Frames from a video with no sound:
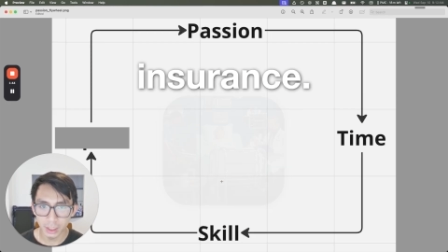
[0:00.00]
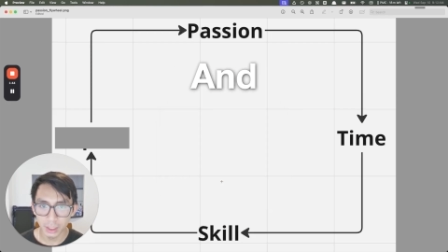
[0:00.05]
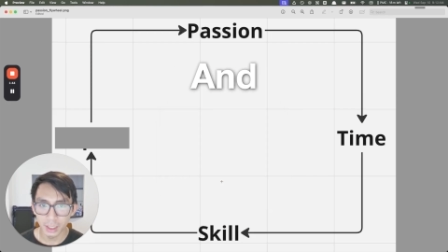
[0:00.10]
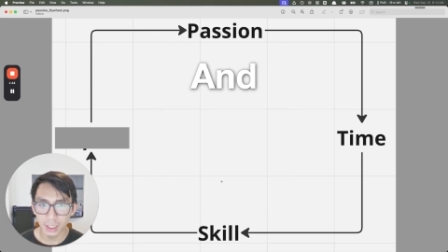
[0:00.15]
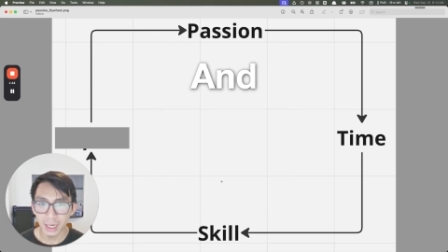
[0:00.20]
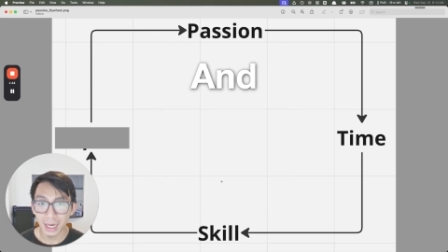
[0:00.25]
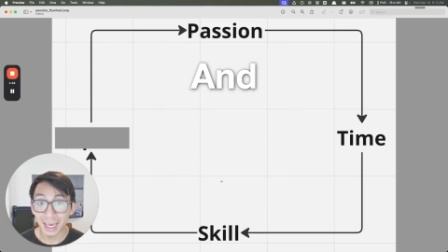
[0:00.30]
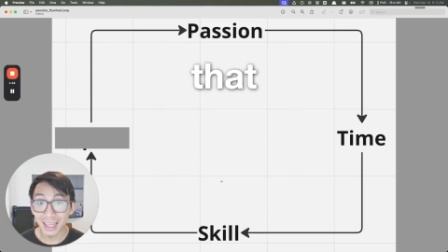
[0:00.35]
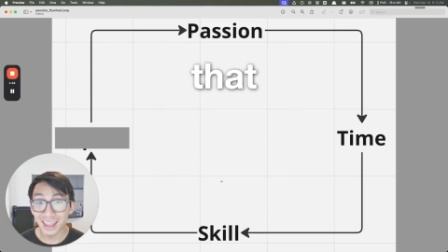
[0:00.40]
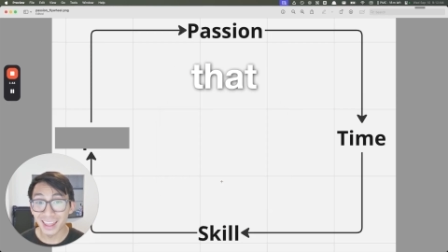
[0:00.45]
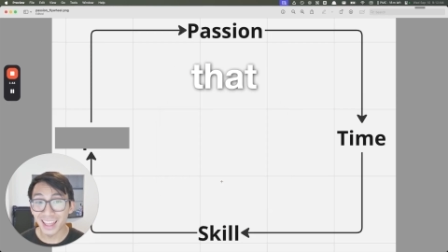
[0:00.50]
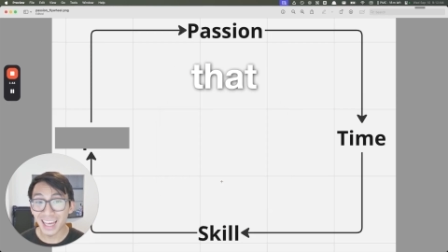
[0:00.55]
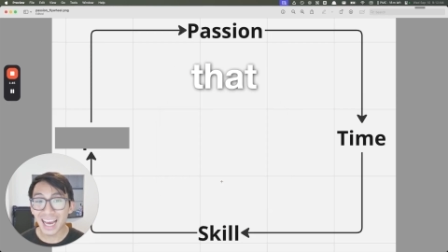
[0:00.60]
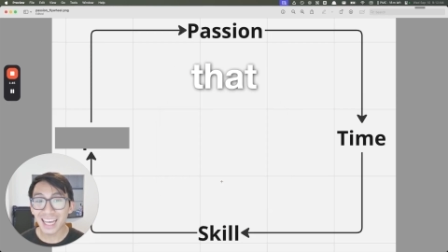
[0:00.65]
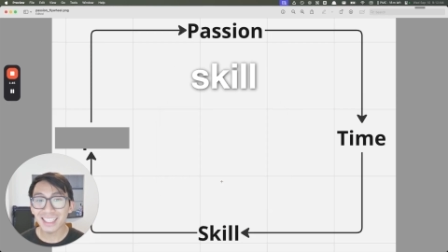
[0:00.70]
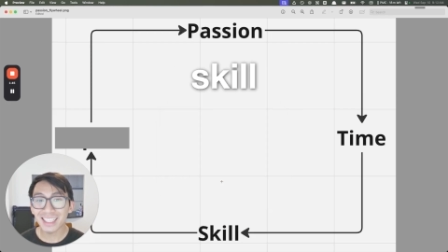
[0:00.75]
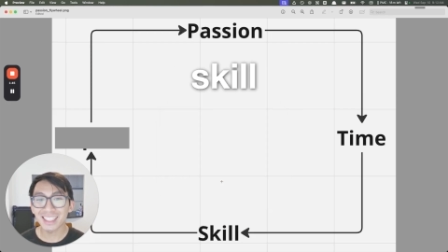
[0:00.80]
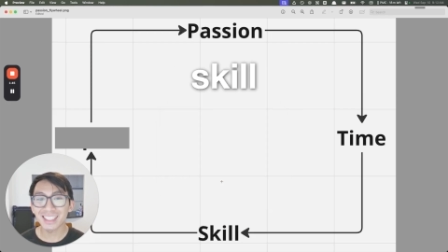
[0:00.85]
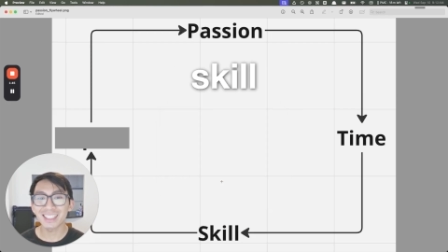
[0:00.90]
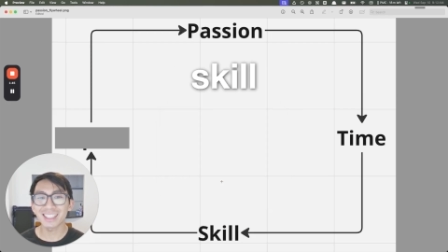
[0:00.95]
And that
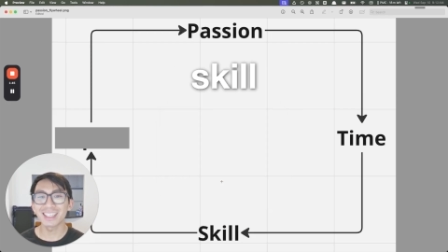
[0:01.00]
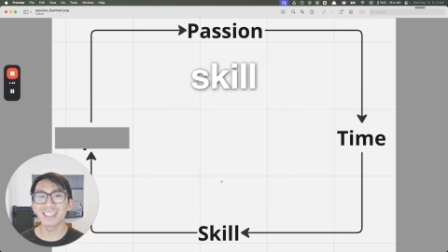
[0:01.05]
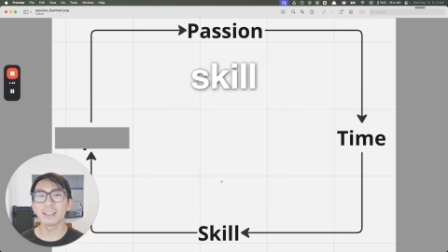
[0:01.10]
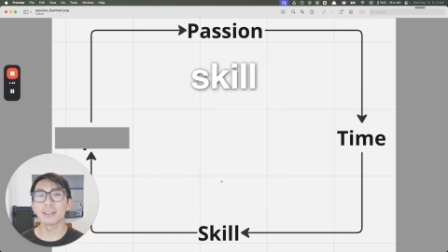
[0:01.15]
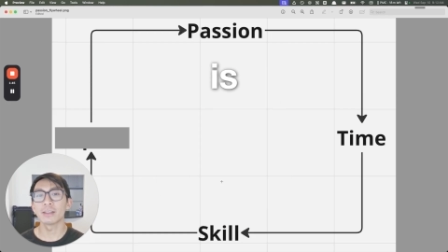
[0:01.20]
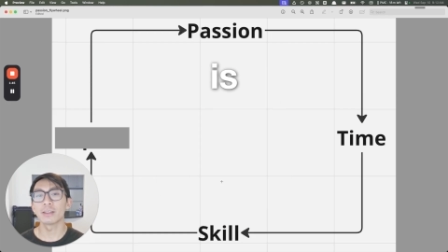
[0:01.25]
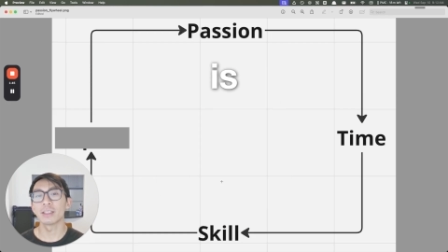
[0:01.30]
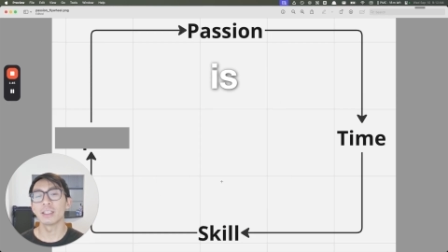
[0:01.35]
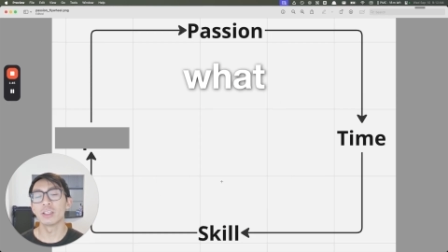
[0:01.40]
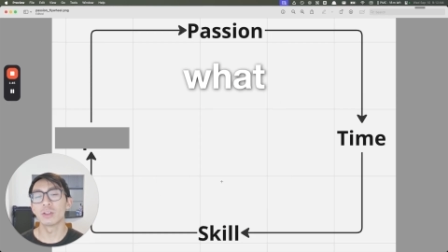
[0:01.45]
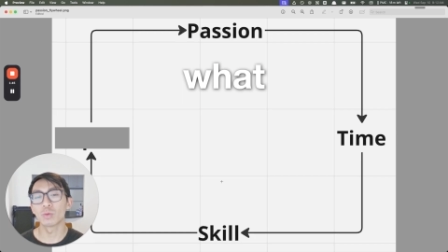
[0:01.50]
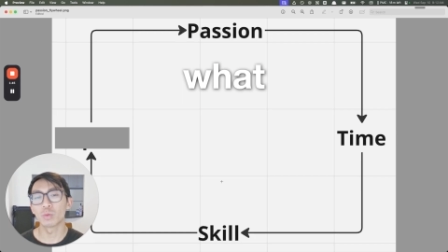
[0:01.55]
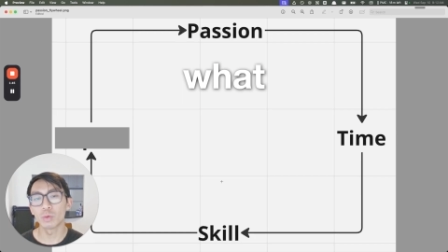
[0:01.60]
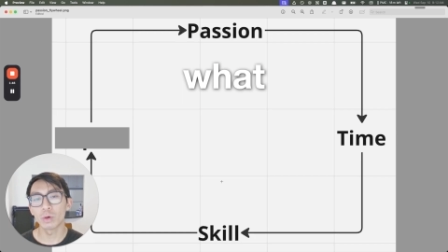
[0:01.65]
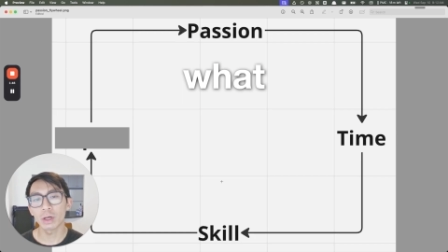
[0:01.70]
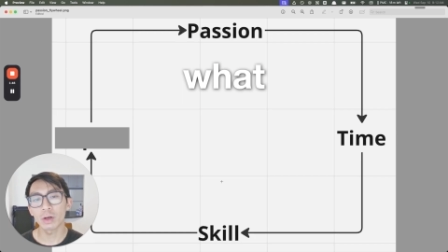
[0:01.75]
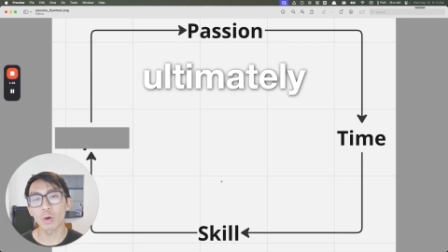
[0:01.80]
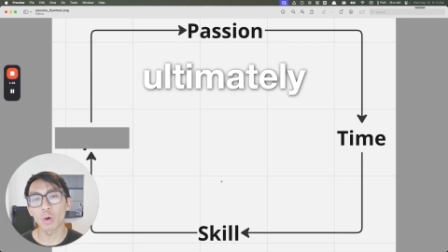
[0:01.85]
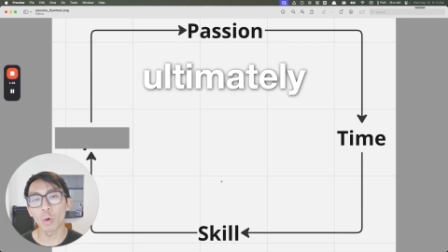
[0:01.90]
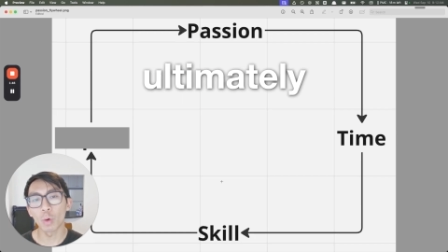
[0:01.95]
skill is what
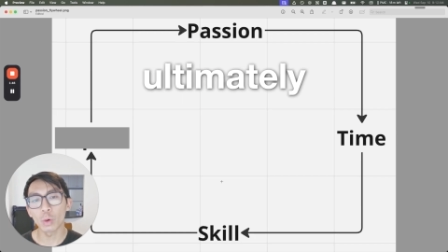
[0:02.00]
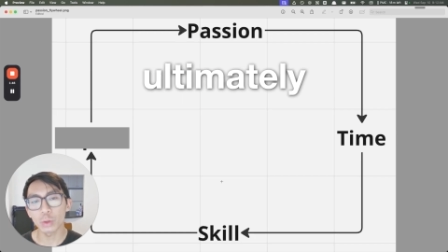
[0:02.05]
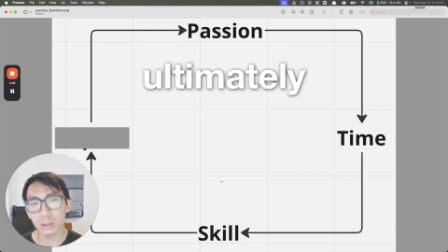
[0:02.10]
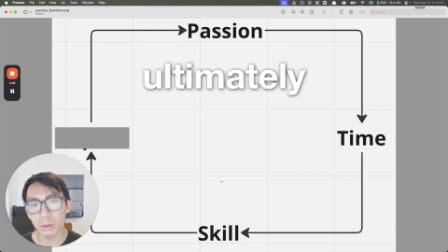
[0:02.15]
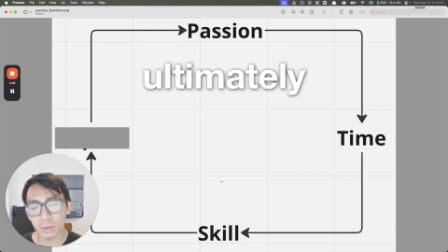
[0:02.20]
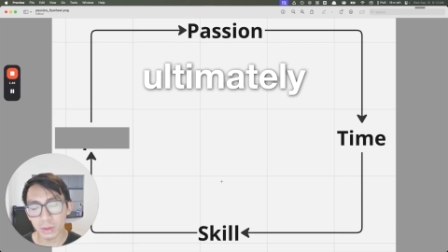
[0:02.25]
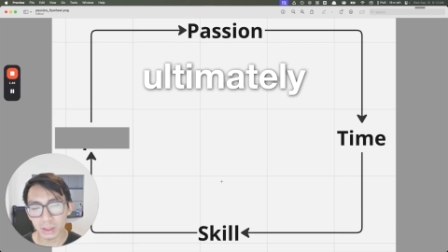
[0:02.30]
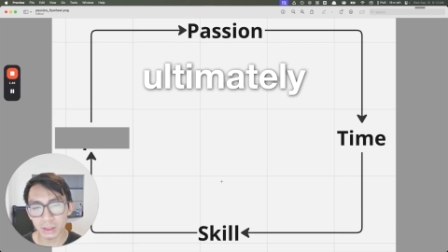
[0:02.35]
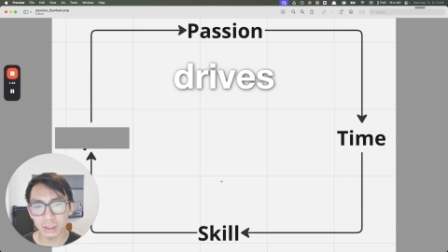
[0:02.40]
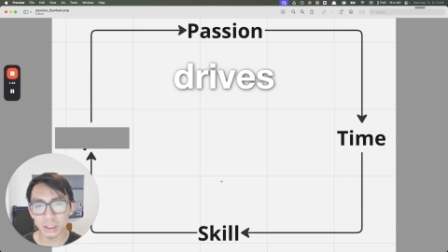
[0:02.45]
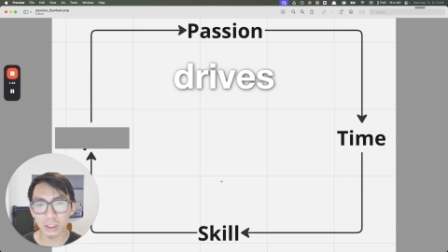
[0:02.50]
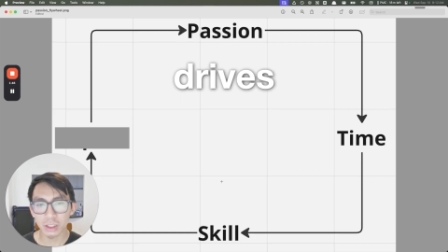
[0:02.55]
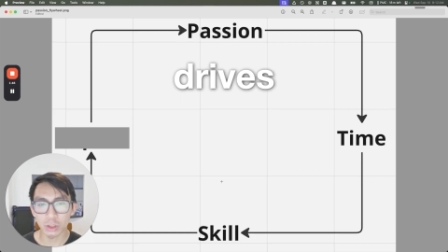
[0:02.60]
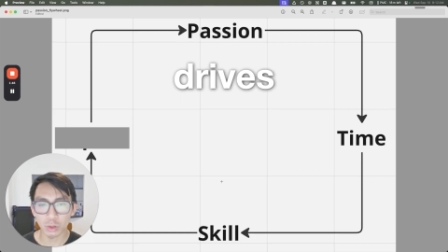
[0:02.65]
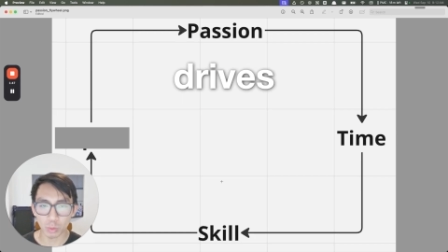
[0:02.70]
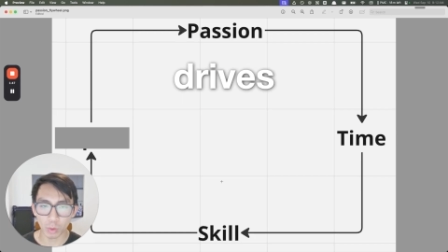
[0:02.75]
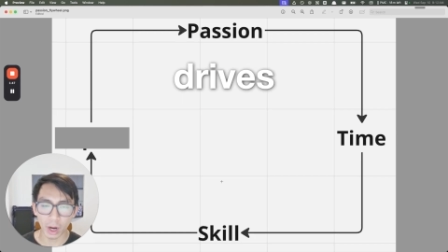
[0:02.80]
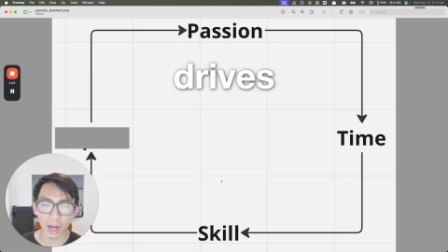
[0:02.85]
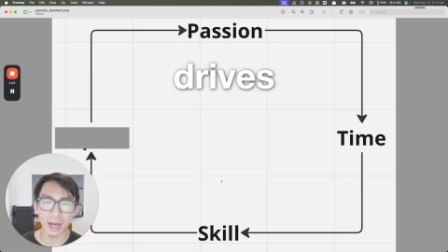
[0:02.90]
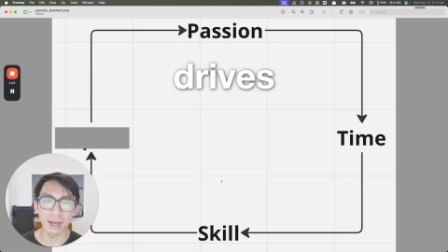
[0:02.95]
ultimately
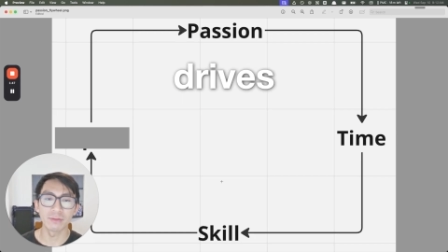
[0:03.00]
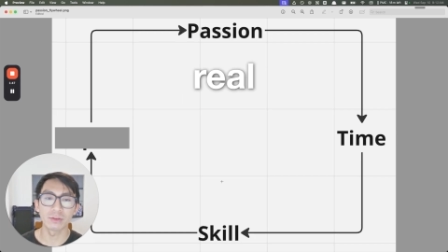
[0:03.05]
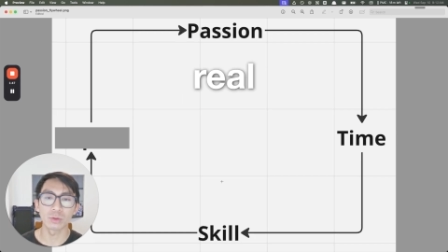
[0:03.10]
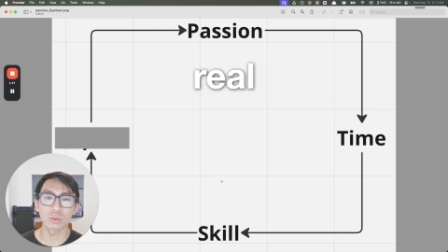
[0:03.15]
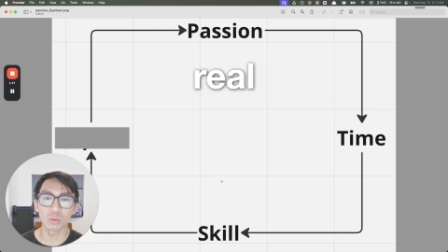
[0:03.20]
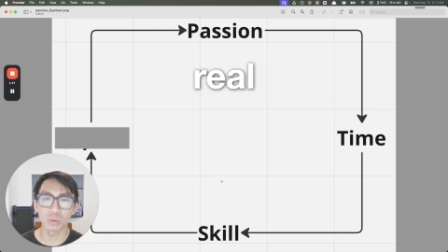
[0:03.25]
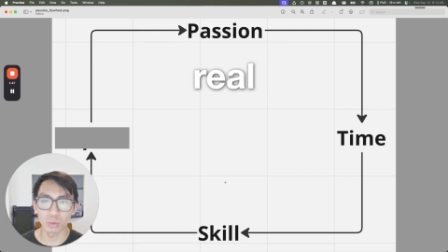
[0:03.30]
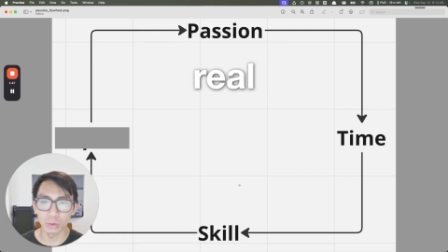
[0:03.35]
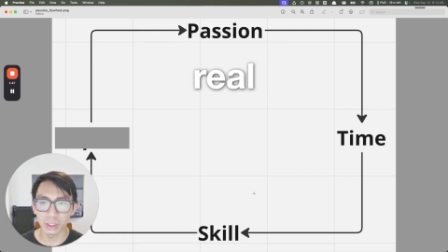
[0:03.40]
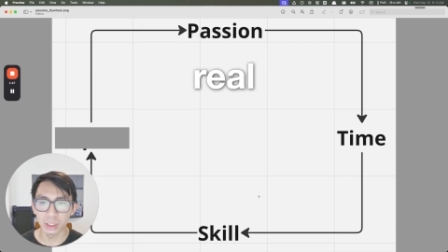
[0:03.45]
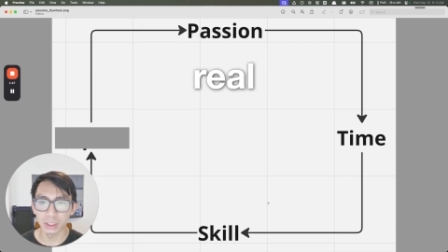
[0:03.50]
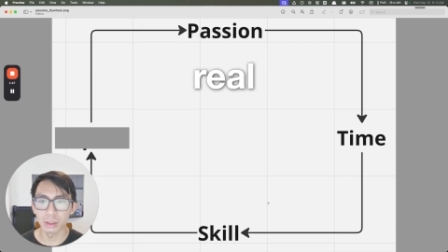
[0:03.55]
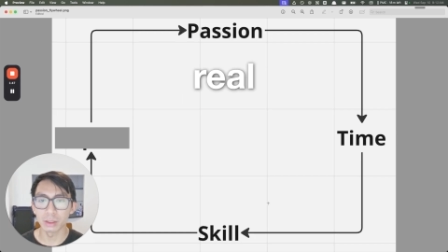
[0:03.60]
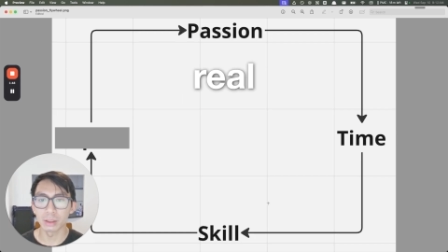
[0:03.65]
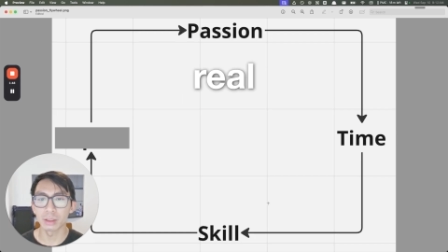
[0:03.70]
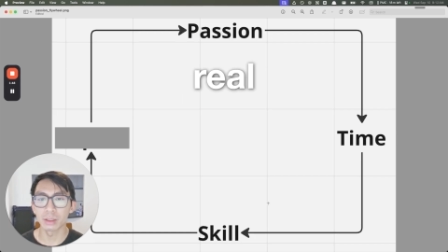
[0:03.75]
drives real